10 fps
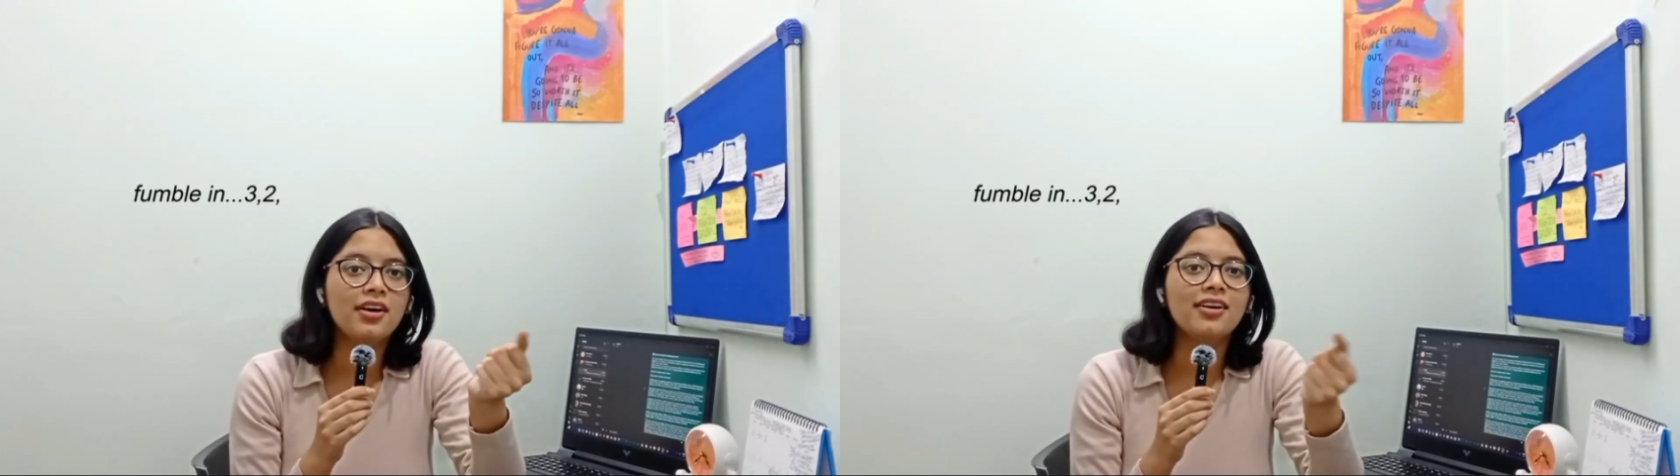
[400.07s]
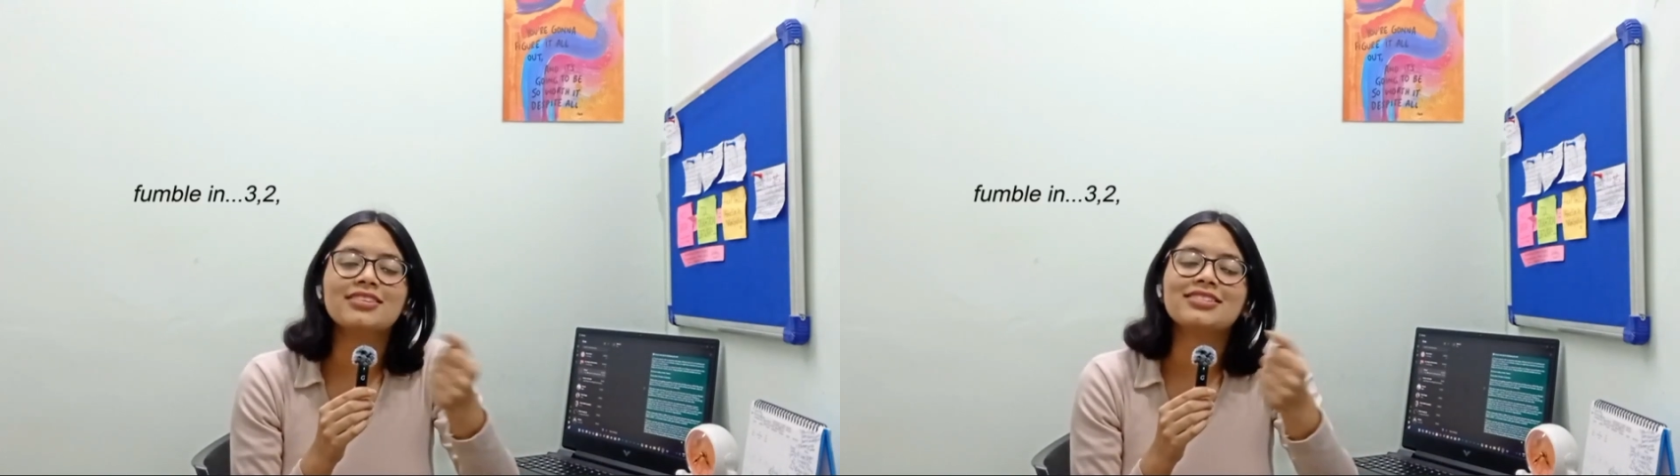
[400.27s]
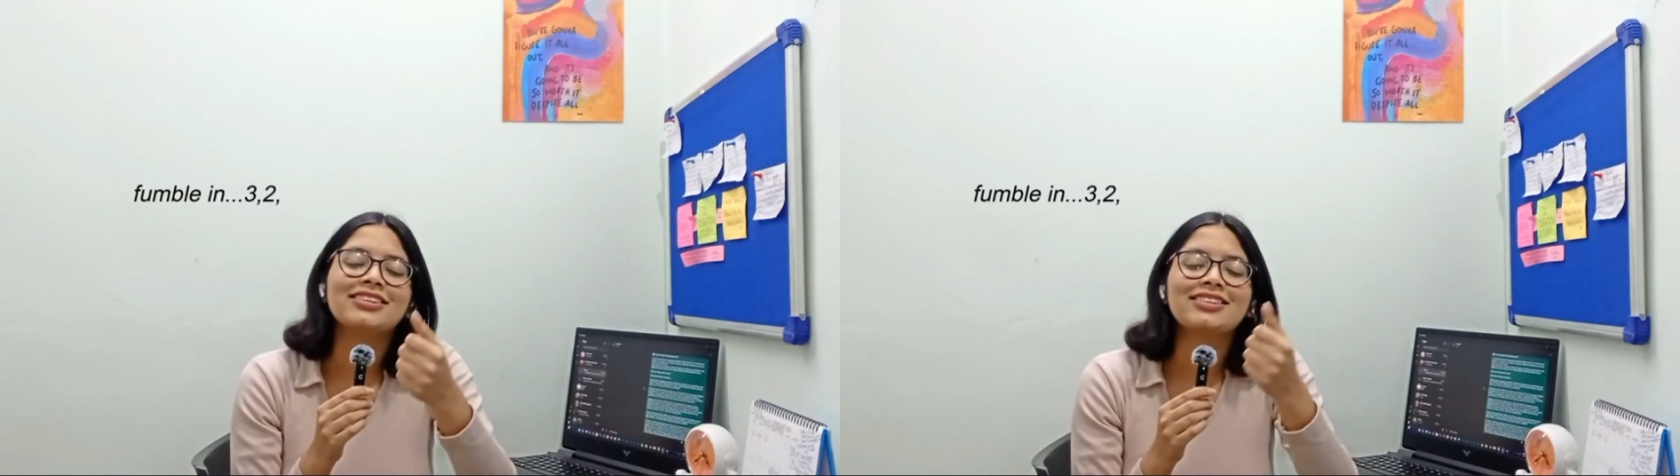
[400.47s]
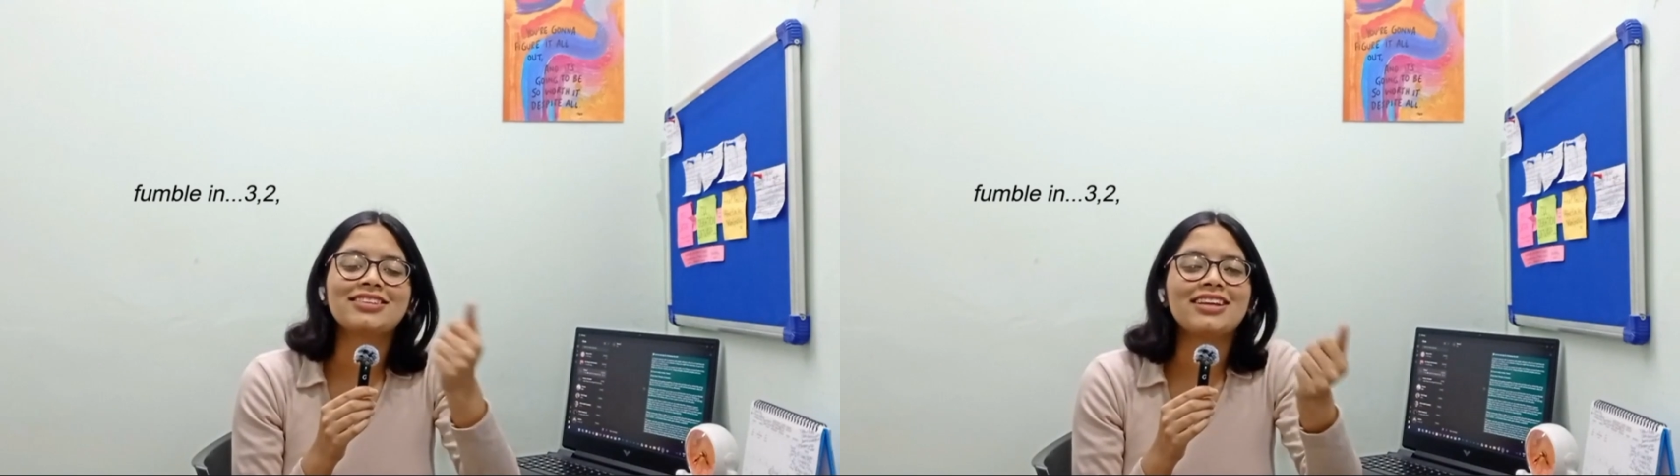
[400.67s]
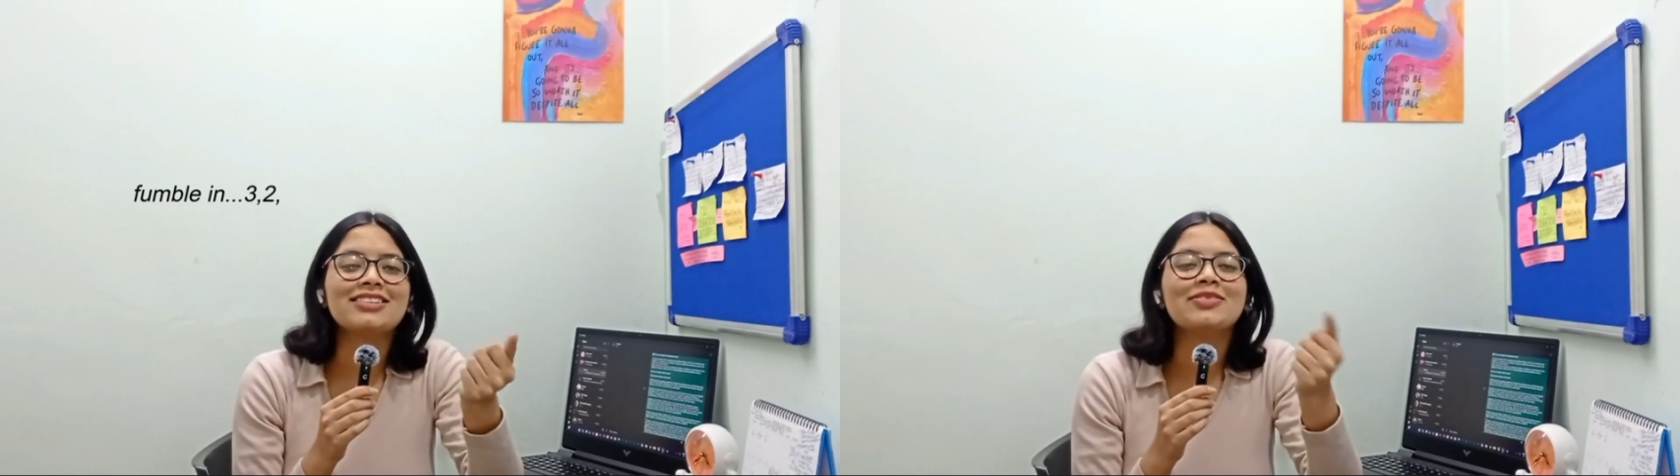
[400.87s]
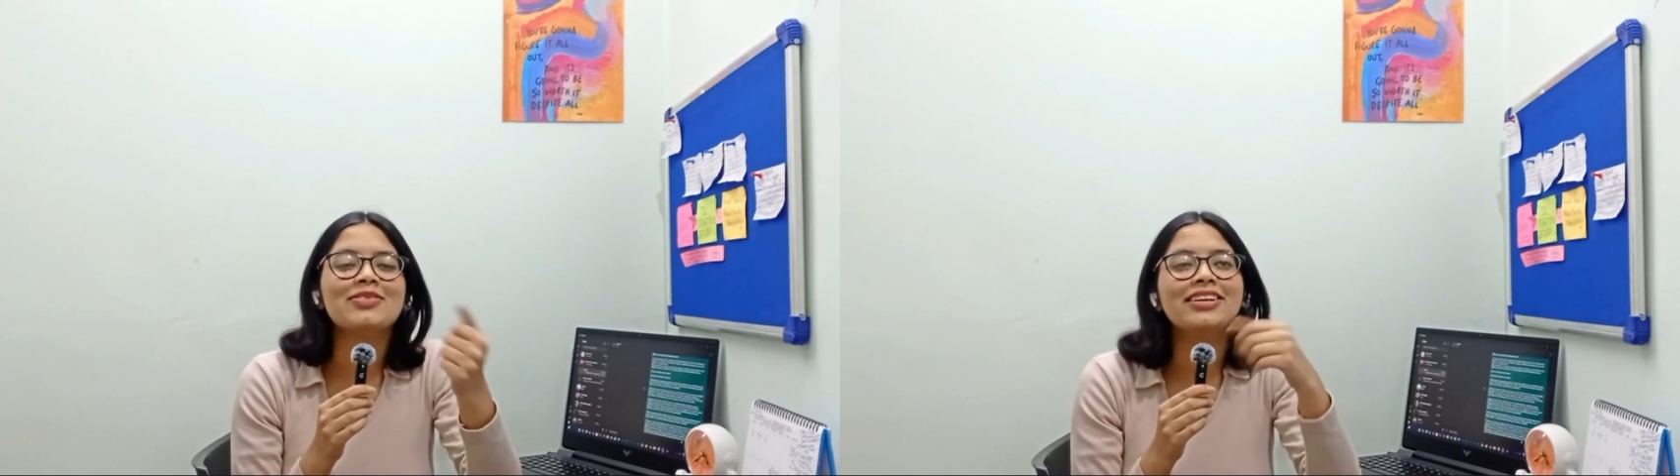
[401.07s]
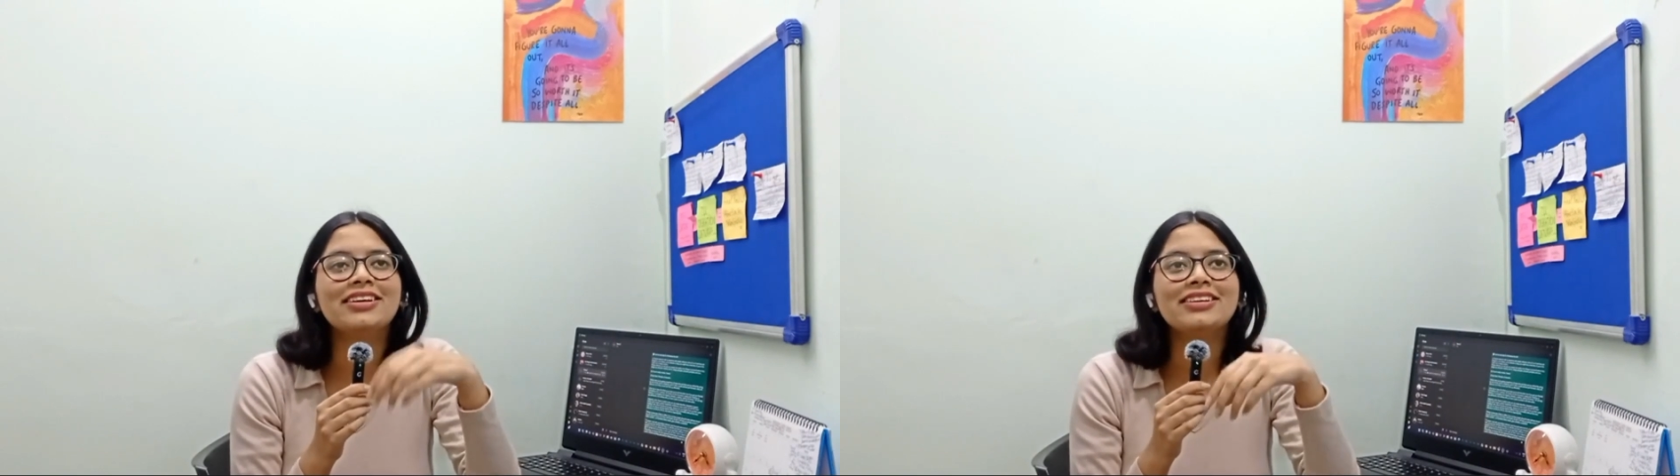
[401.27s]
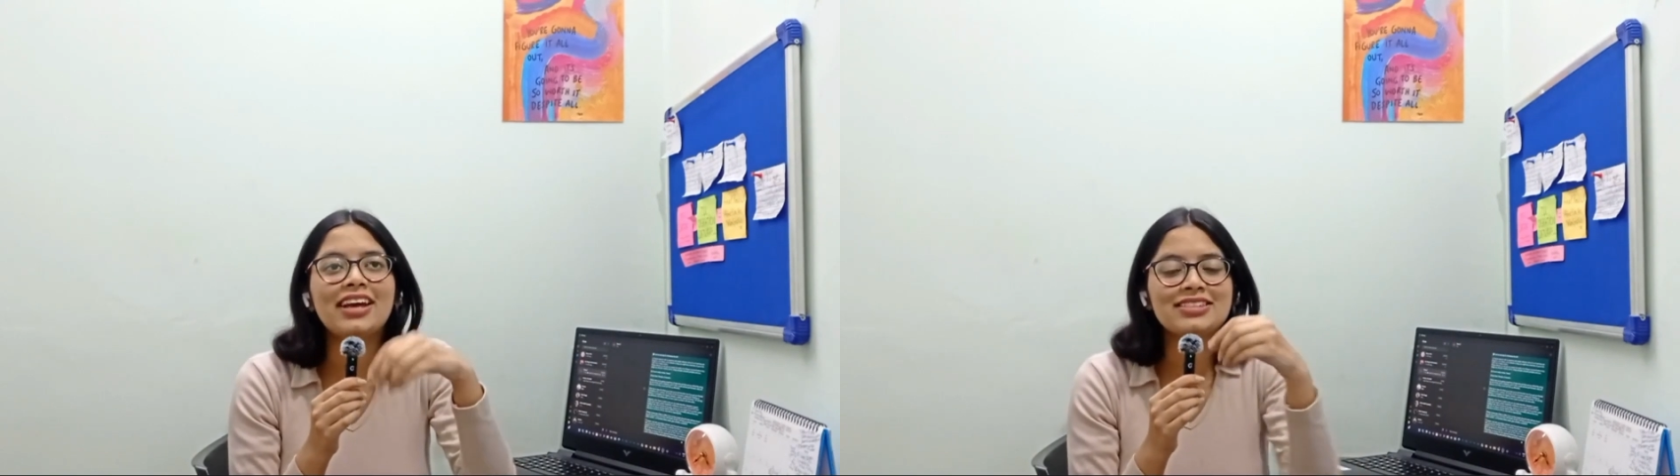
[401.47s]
It is that simple,